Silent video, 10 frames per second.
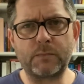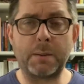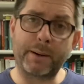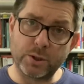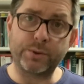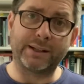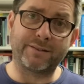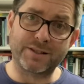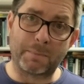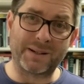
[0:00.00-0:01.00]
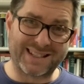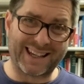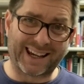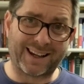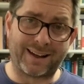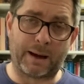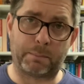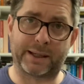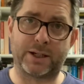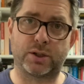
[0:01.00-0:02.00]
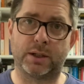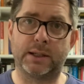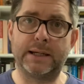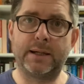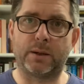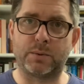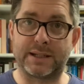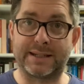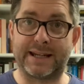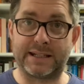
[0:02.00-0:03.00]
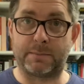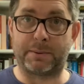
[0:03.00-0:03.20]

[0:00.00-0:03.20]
But I do think there is a particular application that was intended